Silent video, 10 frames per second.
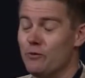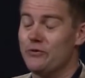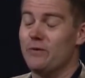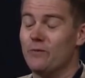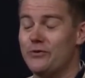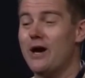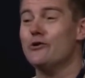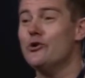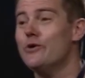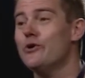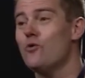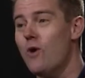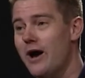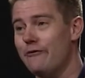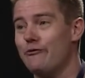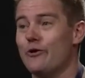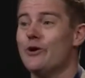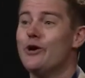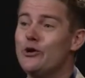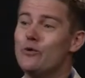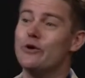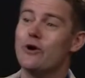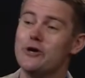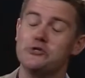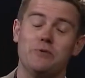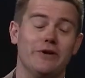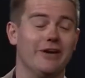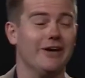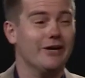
without you and your wife or you and your husband